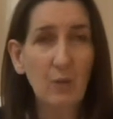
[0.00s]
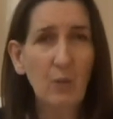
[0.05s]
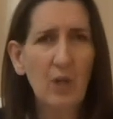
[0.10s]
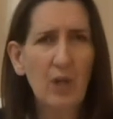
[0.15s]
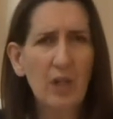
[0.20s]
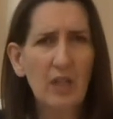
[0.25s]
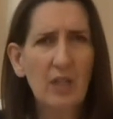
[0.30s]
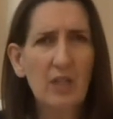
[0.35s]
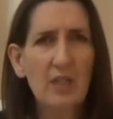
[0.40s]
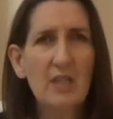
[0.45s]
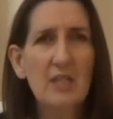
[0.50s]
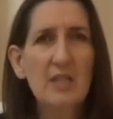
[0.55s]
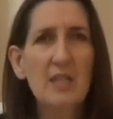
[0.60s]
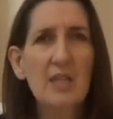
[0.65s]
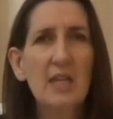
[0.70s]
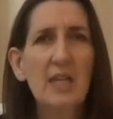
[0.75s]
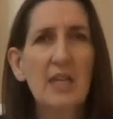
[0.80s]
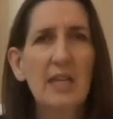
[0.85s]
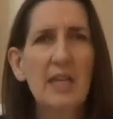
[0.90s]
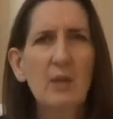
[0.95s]
workers
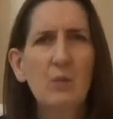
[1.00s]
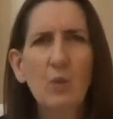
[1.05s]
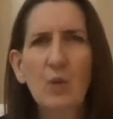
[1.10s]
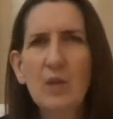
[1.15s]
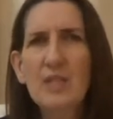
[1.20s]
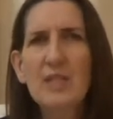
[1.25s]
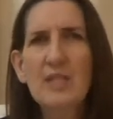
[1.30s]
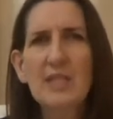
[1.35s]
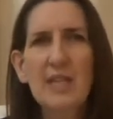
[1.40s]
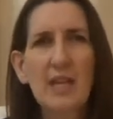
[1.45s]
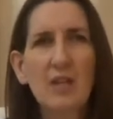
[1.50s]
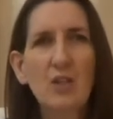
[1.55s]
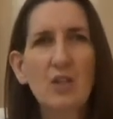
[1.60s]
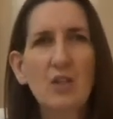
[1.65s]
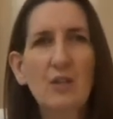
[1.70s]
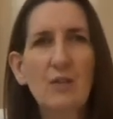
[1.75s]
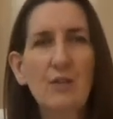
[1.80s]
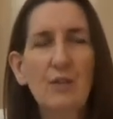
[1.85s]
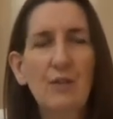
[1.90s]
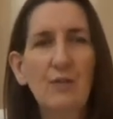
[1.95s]
in one section
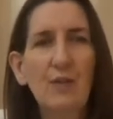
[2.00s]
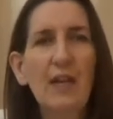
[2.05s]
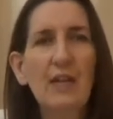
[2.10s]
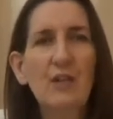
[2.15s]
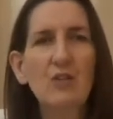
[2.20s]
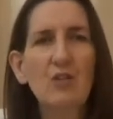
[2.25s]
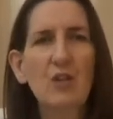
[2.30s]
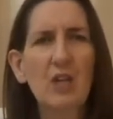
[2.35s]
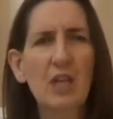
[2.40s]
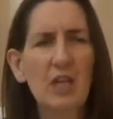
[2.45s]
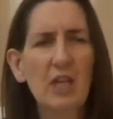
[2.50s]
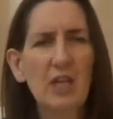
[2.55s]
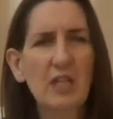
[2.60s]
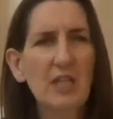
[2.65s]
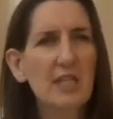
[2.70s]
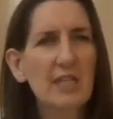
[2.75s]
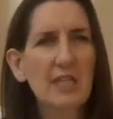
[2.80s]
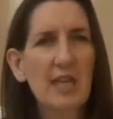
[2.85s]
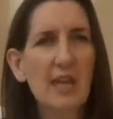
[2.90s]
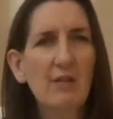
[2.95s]
of the factory heard a
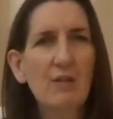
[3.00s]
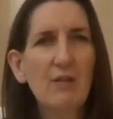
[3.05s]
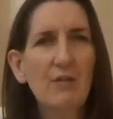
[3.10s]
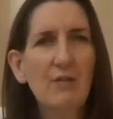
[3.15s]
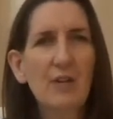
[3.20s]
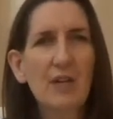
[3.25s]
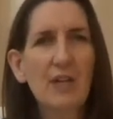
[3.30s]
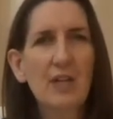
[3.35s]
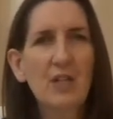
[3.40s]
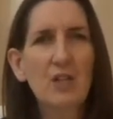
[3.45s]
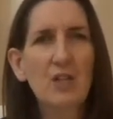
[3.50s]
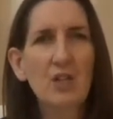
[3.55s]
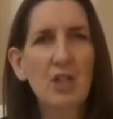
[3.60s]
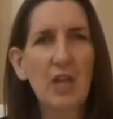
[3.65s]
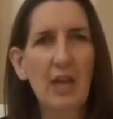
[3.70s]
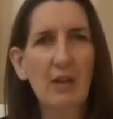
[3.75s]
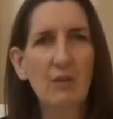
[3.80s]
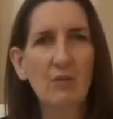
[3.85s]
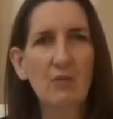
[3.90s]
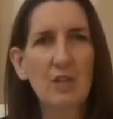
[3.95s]
terrified
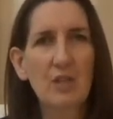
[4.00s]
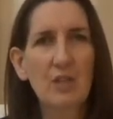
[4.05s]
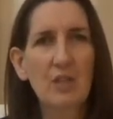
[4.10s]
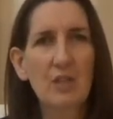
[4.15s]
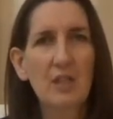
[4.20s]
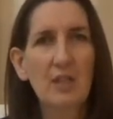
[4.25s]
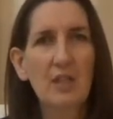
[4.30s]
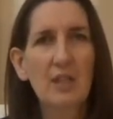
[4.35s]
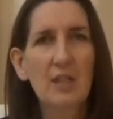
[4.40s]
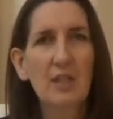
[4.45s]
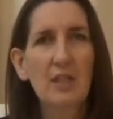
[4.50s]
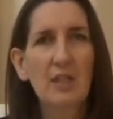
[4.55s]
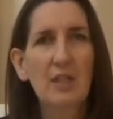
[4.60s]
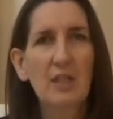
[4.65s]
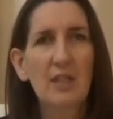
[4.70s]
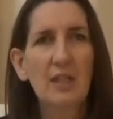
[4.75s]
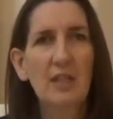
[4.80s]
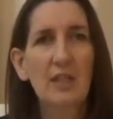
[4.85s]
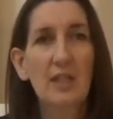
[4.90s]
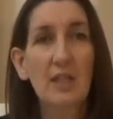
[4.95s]
shout.
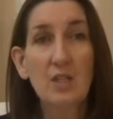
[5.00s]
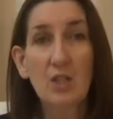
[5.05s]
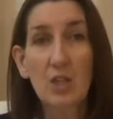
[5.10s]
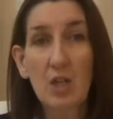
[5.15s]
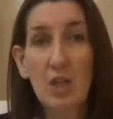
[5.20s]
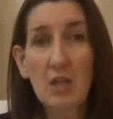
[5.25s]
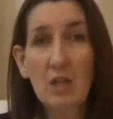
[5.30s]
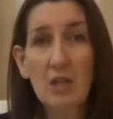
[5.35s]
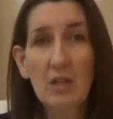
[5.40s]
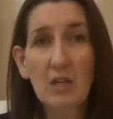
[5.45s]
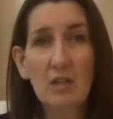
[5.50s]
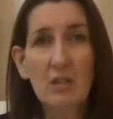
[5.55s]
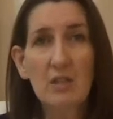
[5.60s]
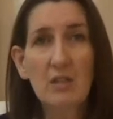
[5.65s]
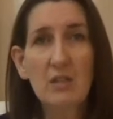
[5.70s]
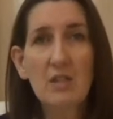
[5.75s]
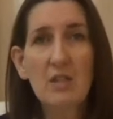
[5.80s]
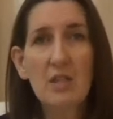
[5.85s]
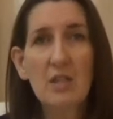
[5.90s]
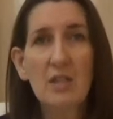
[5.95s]
They
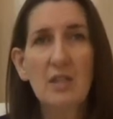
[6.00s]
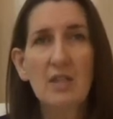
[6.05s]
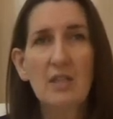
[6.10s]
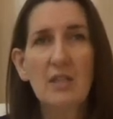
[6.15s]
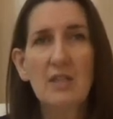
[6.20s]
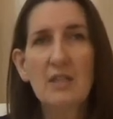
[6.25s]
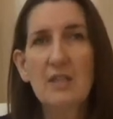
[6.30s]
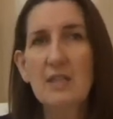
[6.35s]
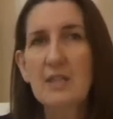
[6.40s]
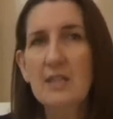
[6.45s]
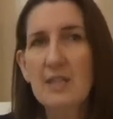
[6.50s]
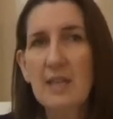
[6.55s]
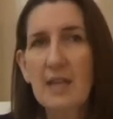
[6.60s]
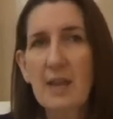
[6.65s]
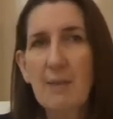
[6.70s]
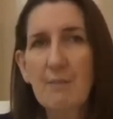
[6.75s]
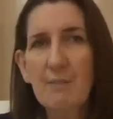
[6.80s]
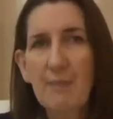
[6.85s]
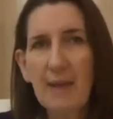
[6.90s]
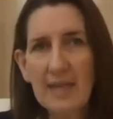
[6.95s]
turned to see
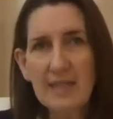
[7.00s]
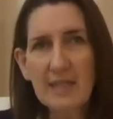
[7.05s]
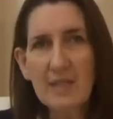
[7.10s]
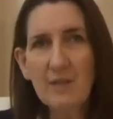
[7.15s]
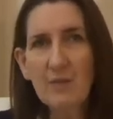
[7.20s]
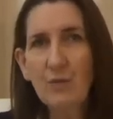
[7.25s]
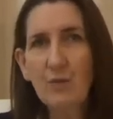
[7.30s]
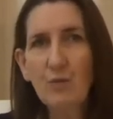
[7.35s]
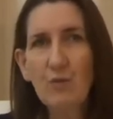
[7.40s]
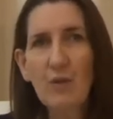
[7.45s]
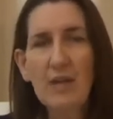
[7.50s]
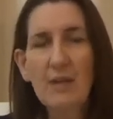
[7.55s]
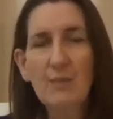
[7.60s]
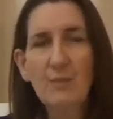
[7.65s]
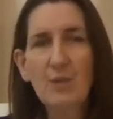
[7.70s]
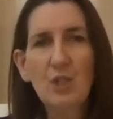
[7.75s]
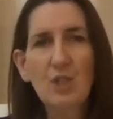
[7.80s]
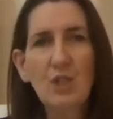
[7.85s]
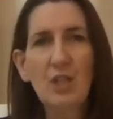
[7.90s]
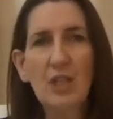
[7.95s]
a massive grey
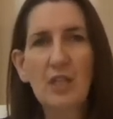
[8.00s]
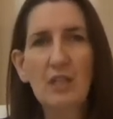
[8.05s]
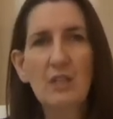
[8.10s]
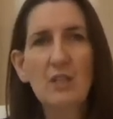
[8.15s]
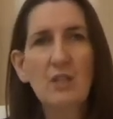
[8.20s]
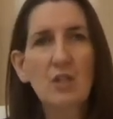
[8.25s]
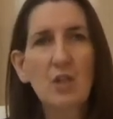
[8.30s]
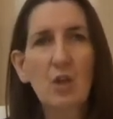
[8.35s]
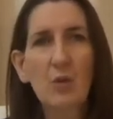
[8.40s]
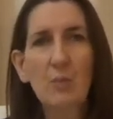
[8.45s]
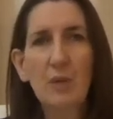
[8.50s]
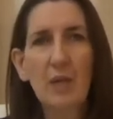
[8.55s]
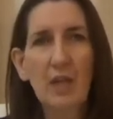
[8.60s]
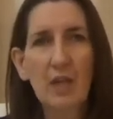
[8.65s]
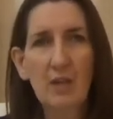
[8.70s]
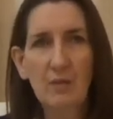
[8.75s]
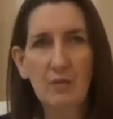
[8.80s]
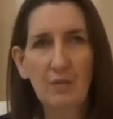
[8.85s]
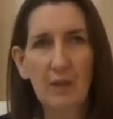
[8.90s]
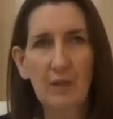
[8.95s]
machine topple
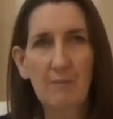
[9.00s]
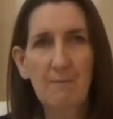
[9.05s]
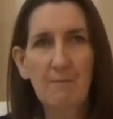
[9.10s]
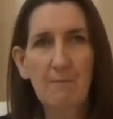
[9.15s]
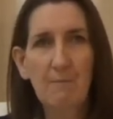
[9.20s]
over.